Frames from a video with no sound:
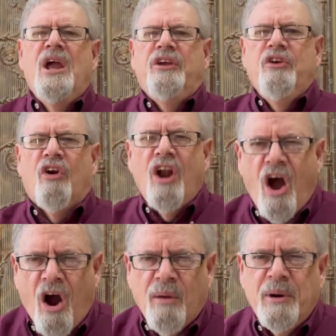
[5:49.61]
You're an
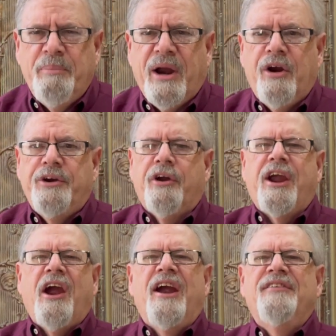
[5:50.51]
armor bearer. You're
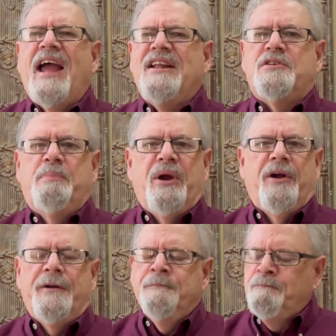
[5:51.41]
carrying that
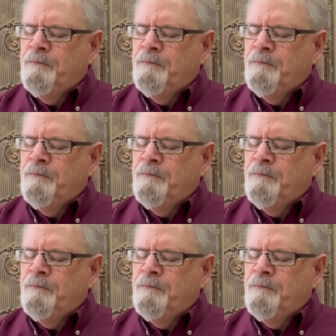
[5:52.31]
spirit.